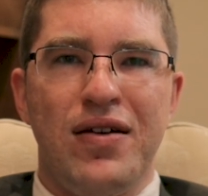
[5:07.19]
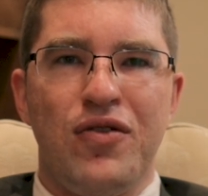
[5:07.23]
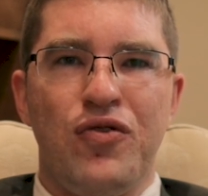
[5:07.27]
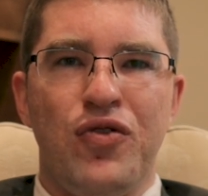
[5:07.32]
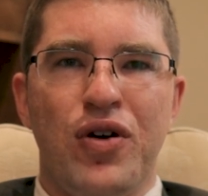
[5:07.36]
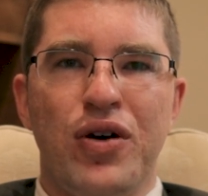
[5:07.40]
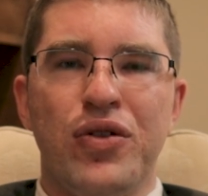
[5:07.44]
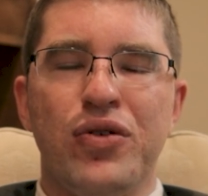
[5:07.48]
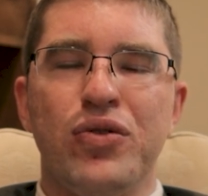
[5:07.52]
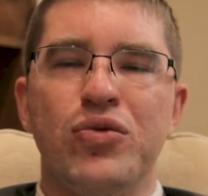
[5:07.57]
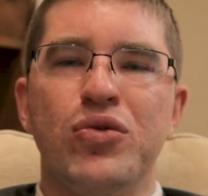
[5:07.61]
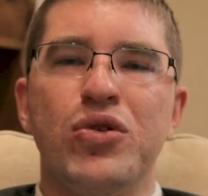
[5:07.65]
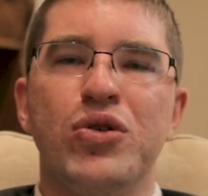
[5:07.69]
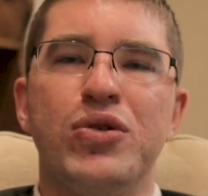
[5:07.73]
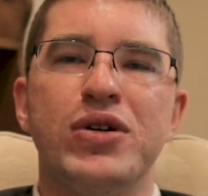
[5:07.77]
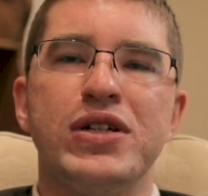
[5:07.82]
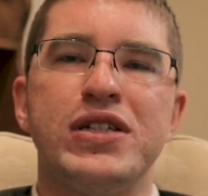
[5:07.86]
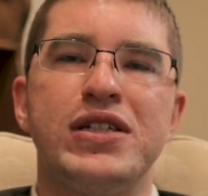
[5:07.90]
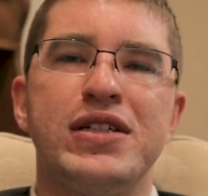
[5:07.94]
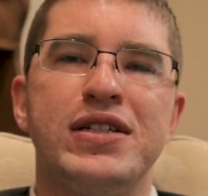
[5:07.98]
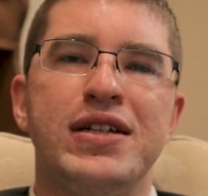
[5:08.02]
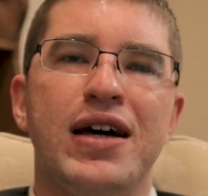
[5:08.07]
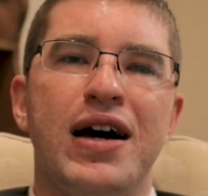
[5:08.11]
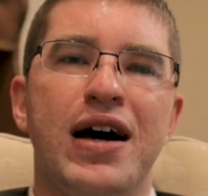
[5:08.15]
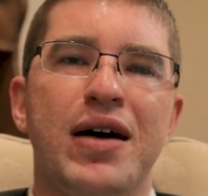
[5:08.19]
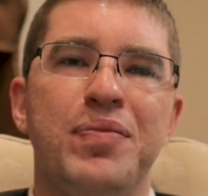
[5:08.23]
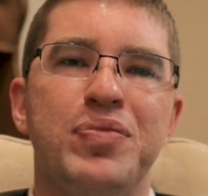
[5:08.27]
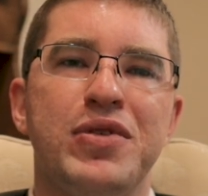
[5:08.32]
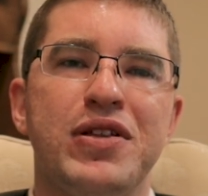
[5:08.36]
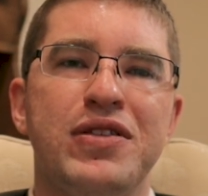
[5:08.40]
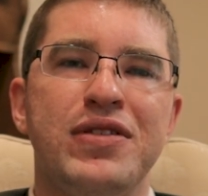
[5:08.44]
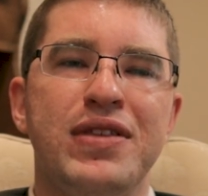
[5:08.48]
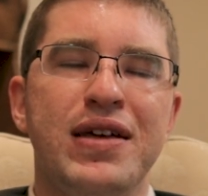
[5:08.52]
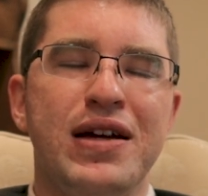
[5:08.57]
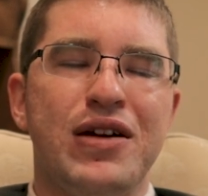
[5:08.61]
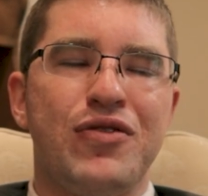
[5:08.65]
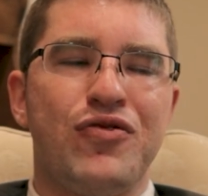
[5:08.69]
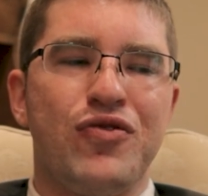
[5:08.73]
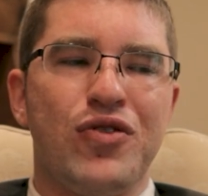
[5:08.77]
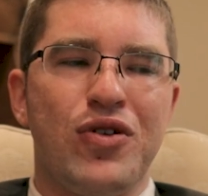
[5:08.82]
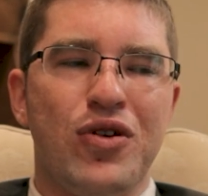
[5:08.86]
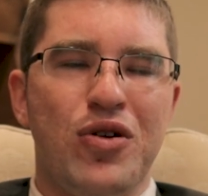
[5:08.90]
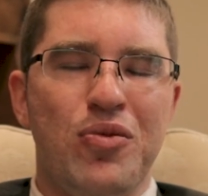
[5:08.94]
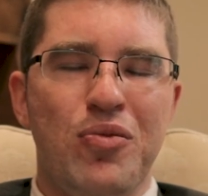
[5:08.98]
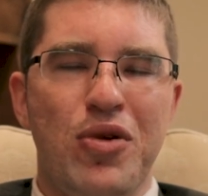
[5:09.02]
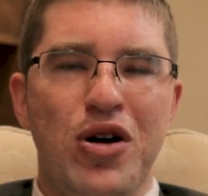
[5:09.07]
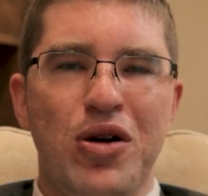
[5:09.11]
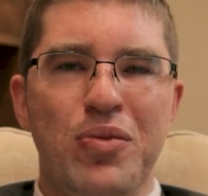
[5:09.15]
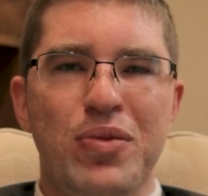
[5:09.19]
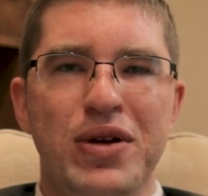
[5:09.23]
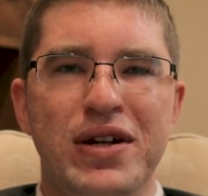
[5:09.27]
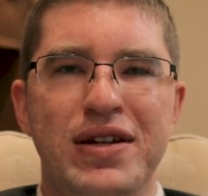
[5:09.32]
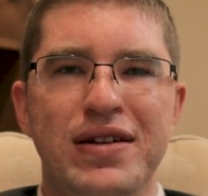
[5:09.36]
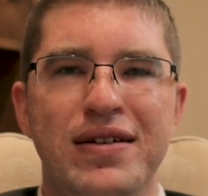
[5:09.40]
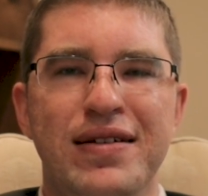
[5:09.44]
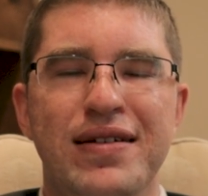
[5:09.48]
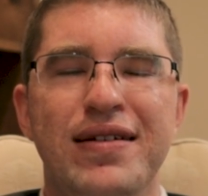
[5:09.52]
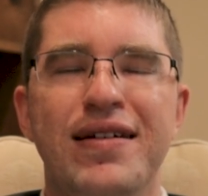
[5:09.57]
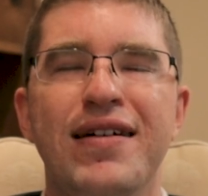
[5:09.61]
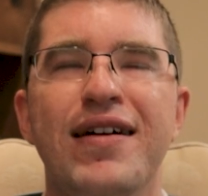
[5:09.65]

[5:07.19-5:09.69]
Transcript: Father Rua stopped to think for a moment.